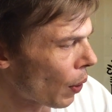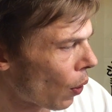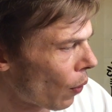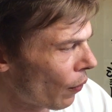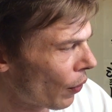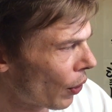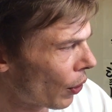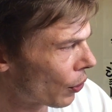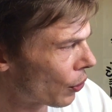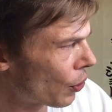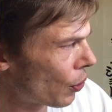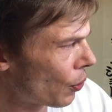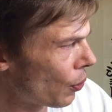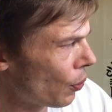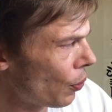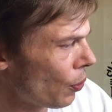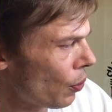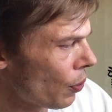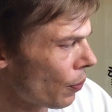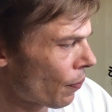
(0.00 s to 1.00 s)
over
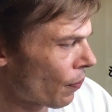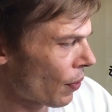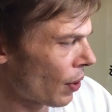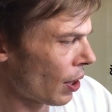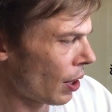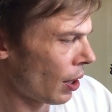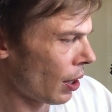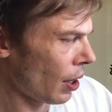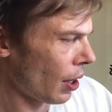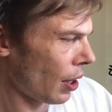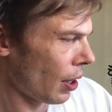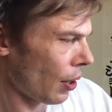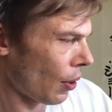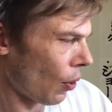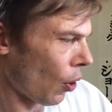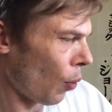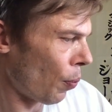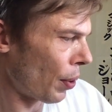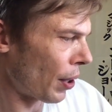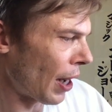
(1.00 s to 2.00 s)
to
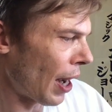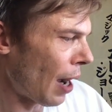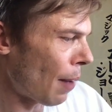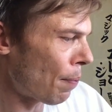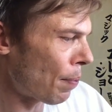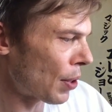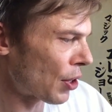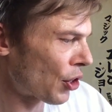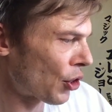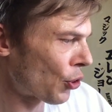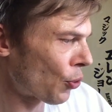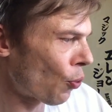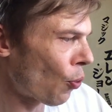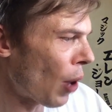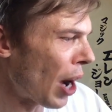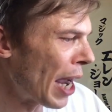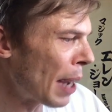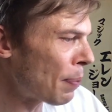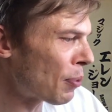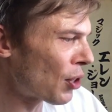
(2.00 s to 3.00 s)
open up
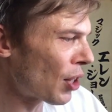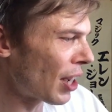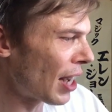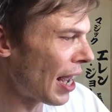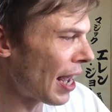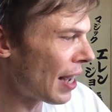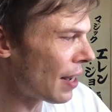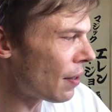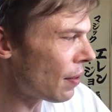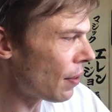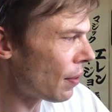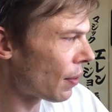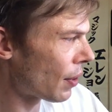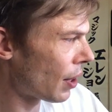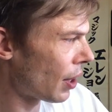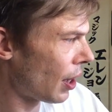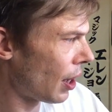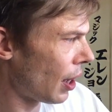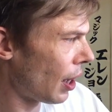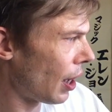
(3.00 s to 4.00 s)
Swipes again,
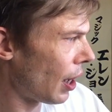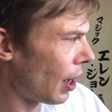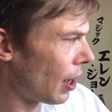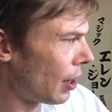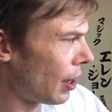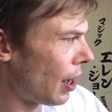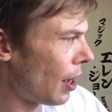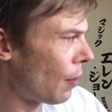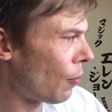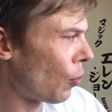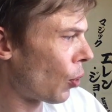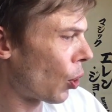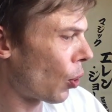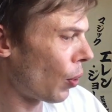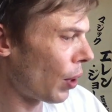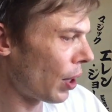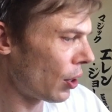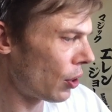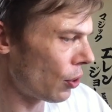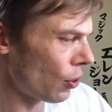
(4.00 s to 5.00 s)
and then we're
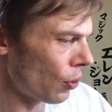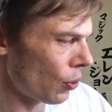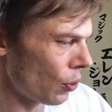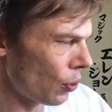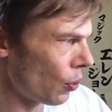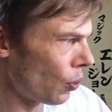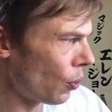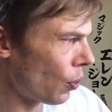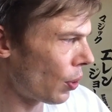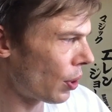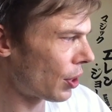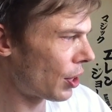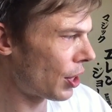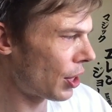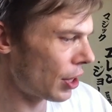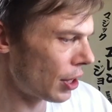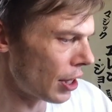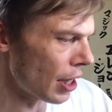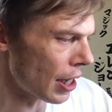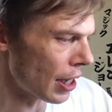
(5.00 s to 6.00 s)
going to
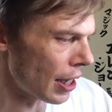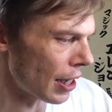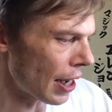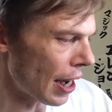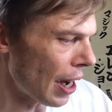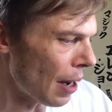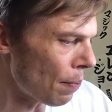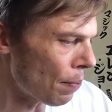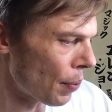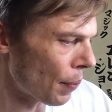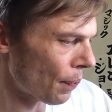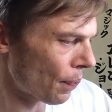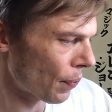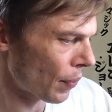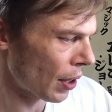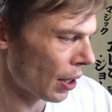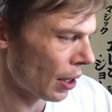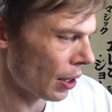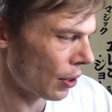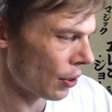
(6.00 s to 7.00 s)
sync it up,
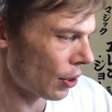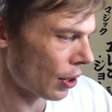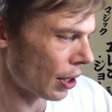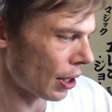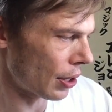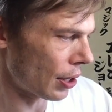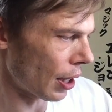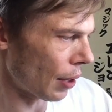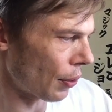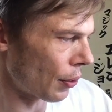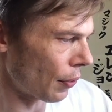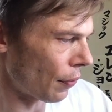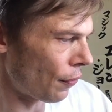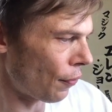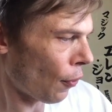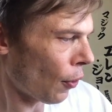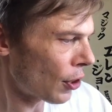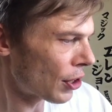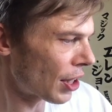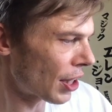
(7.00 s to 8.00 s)
because I'm going to
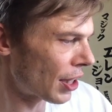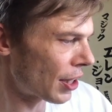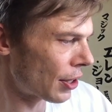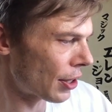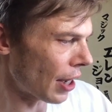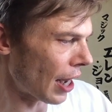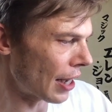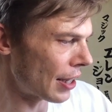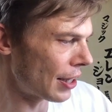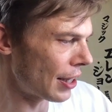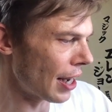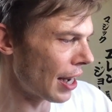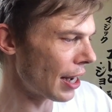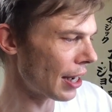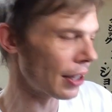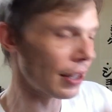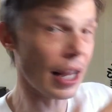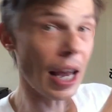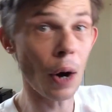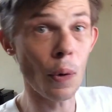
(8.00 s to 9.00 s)
force a
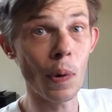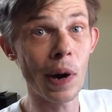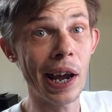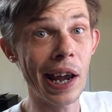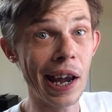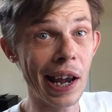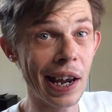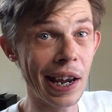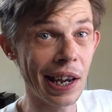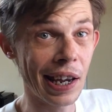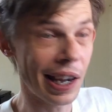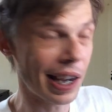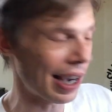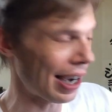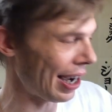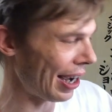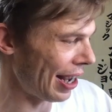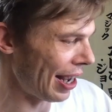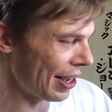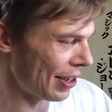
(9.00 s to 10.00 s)
sync. That way
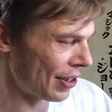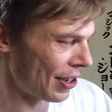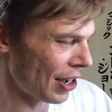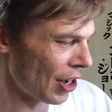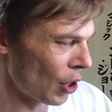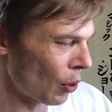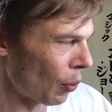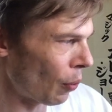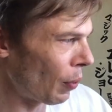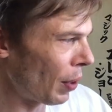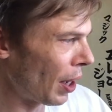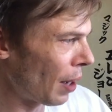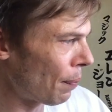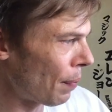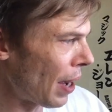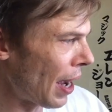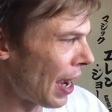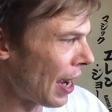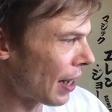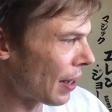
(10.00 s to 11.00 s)
it's here when we
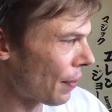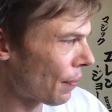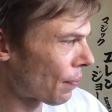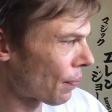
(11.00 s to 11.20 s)
get back.